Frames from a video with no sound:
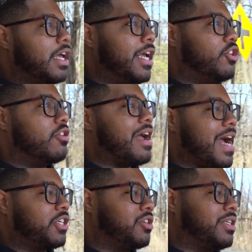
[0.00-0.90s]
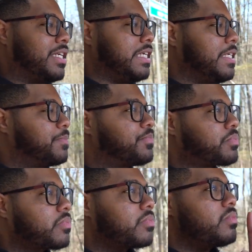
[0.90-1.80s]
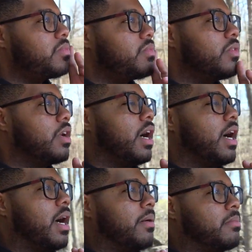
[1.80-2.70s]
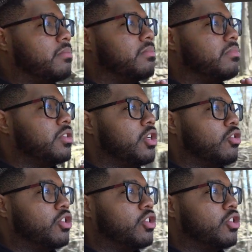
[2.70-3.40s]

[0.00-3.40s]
and you're actually, you know,